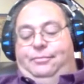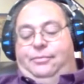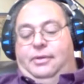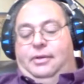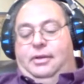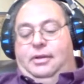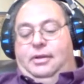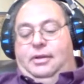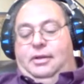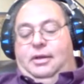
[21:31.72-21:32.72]
The cup
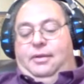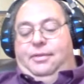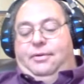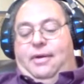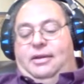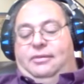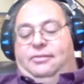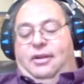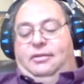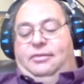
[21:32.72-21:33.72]
spills and she gets
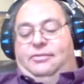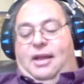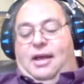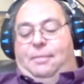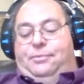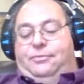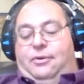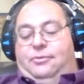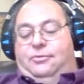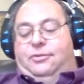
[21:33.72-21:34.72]
third degree burns
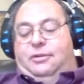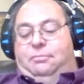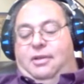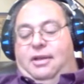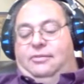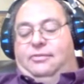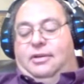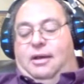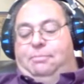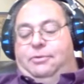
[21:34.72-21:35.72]
over
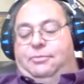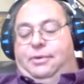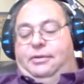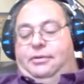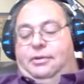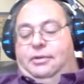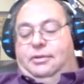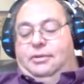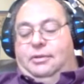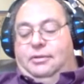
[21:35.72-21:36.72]
6% of her
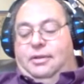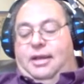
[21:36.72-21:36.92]
body.